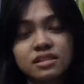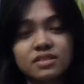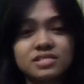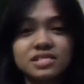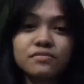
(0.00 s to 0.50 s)
take
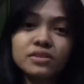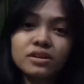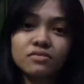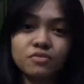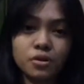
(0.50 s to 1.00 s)
on
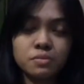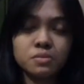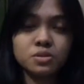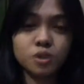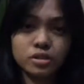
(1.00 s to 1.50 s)
several
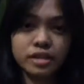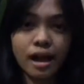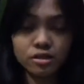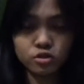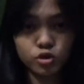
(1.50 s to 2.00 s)
forms called
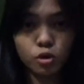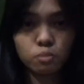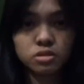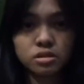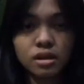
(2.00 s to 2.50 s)

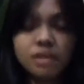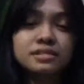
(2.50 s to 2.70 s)
allotropes.